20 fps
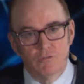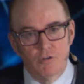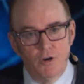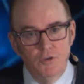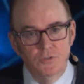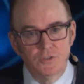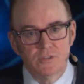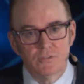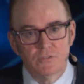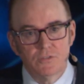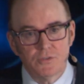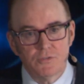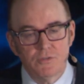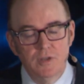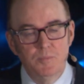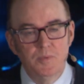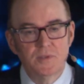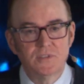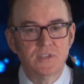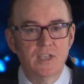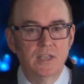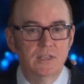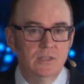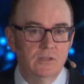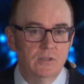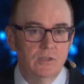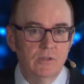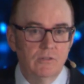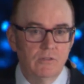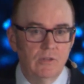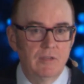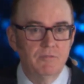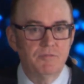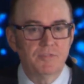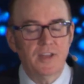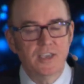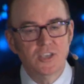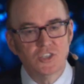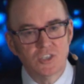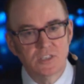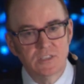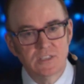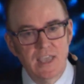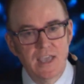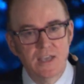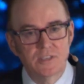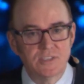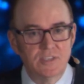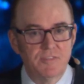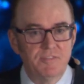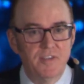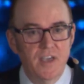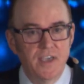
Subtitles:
growth 3%, inflation down to